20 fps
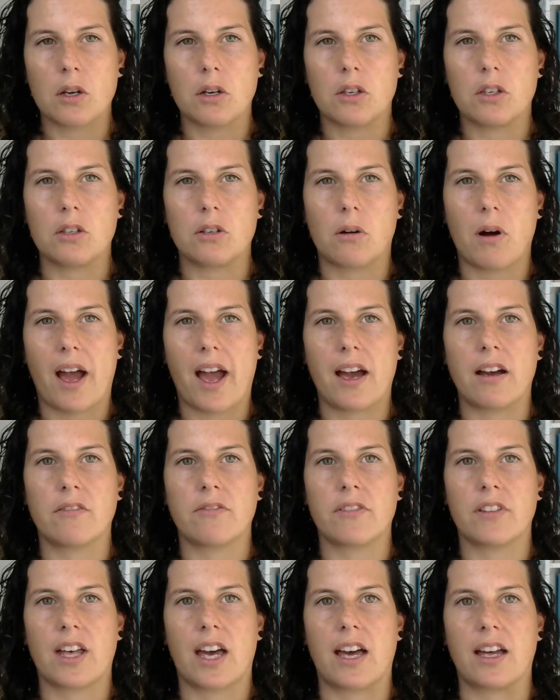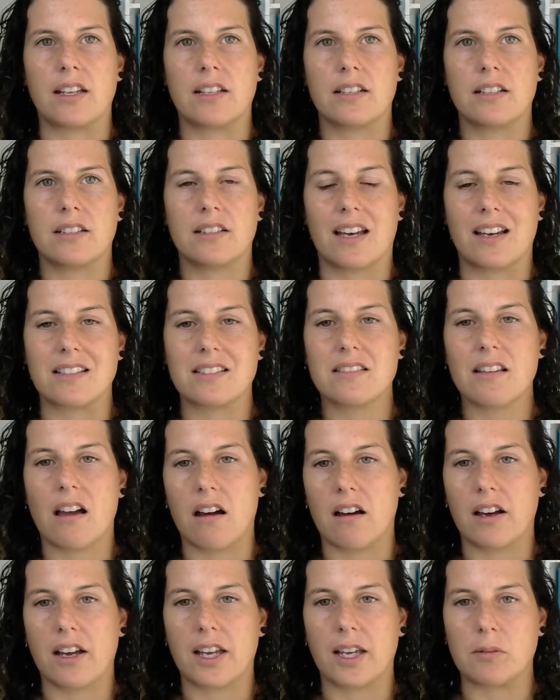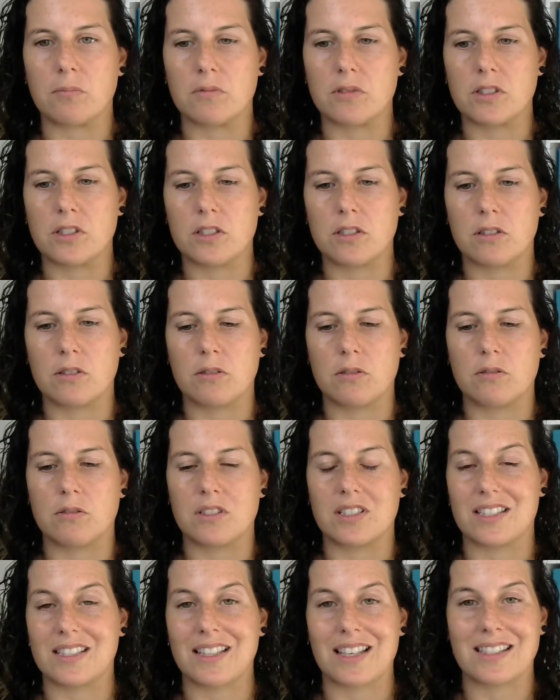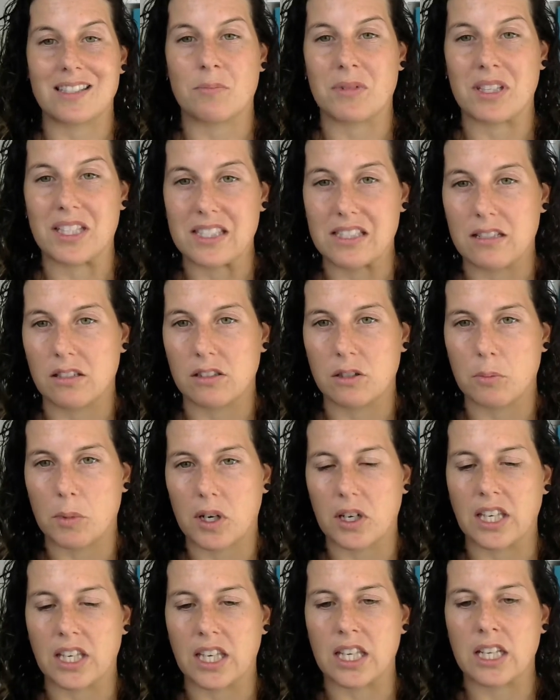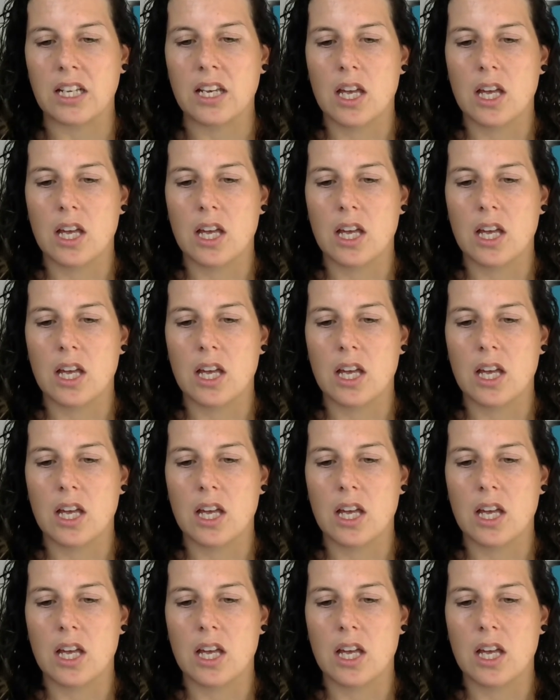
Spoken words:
you don't have that time to just let something sit on the market